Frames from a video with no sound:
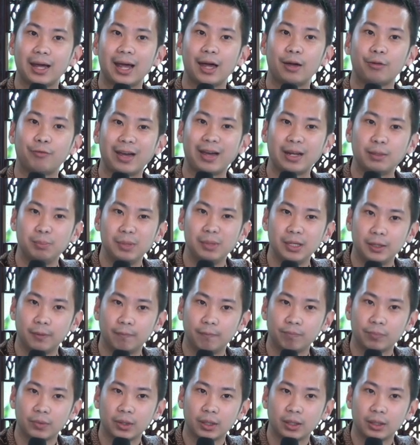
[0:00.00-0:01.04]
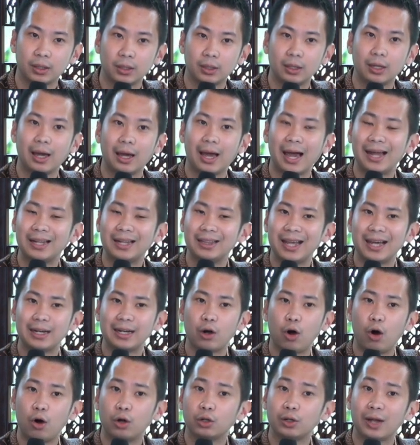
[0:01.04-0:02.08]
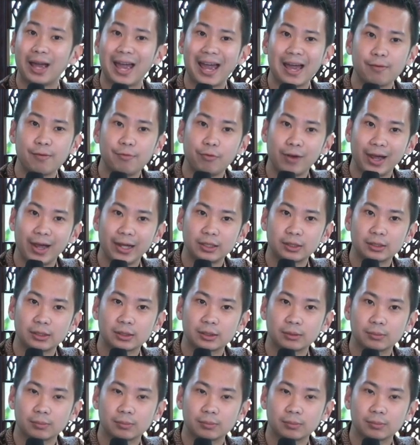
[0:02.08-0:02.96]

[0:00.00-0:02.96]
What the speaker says: F&B. And then on average,